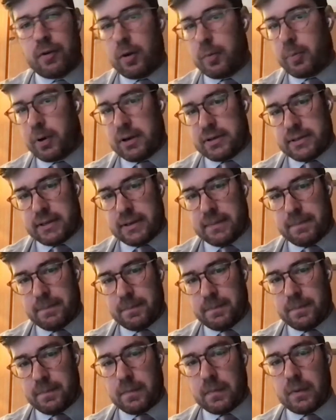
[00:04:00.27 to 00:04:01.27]
person,
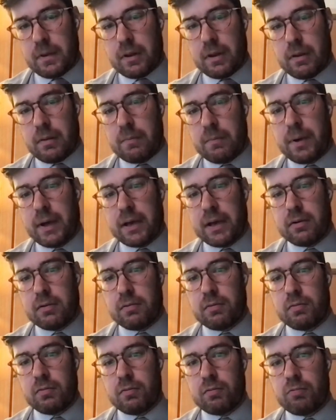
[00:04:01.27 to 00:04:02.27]
but
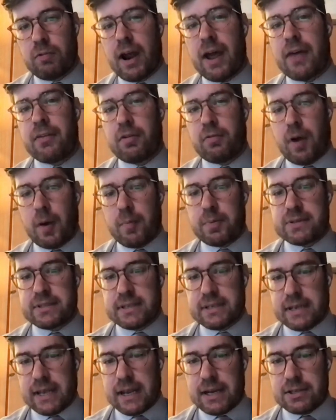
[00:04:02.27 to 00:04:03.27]
rather a
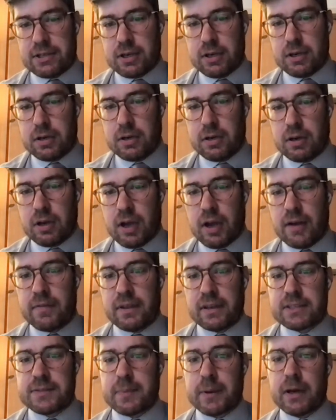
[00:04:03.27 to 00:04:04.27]
representation of the
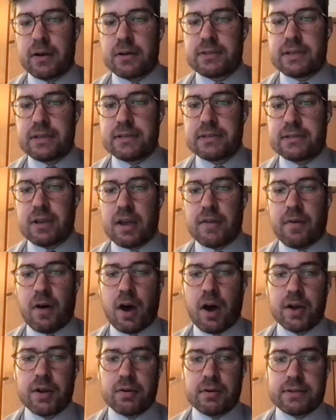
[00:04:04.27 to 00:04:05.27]
experiences of
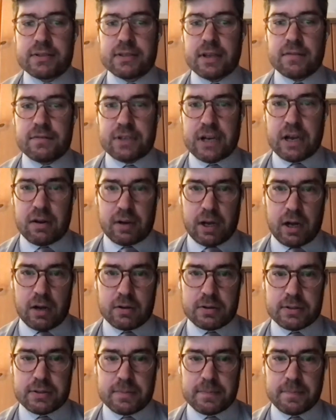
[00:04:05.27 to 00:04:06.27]
hundreds of
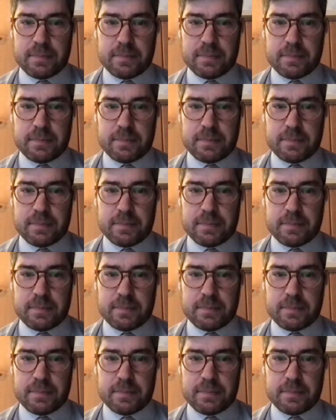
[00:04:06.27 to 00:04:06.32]
childcares,